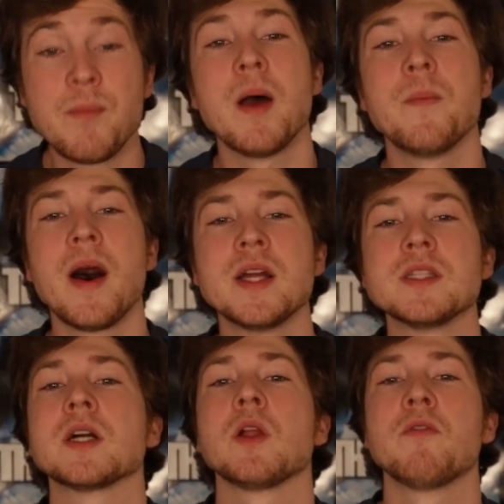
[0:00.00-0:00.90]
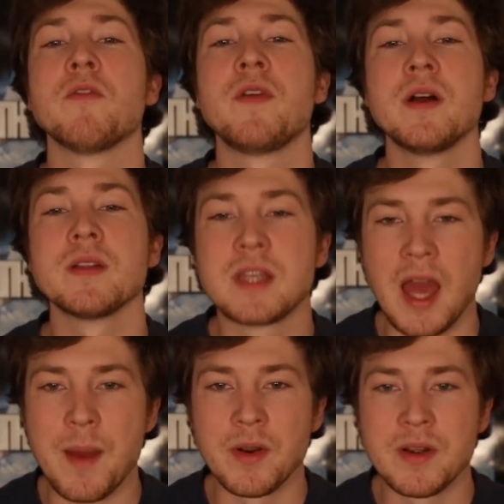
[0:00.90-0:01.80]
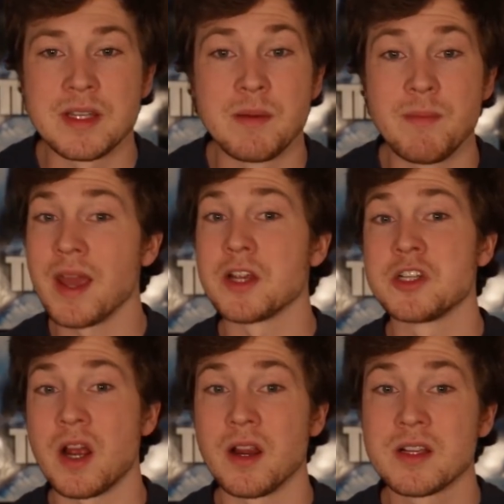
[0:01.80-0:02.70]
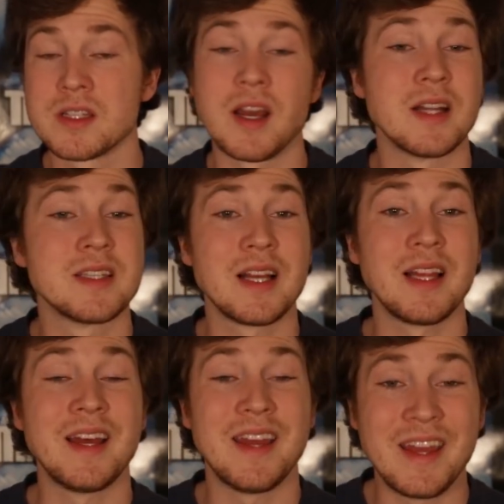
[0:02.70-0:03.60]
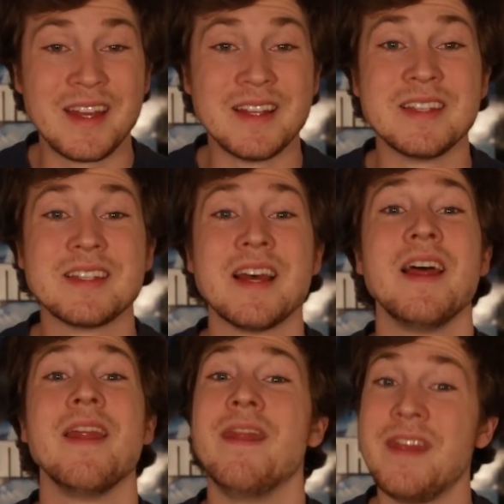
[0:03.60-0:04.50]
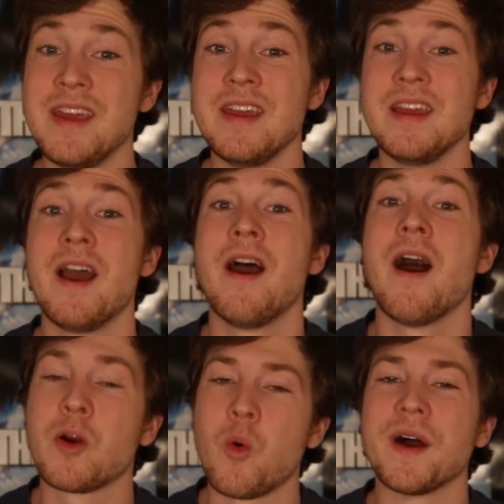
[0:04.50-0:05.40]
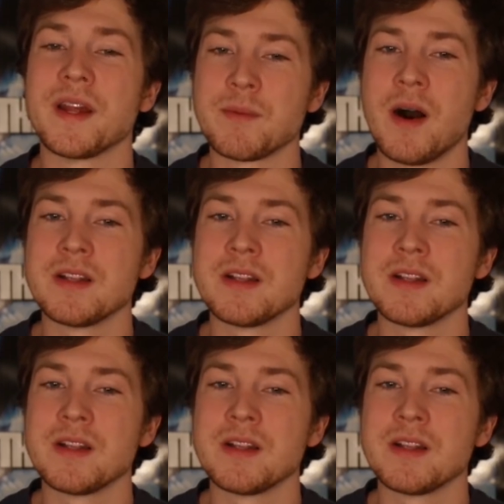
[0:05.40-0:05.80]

Bye-bye to the Cloverfields, Gameras, and Mega Sharks. Godzilla is the aquatic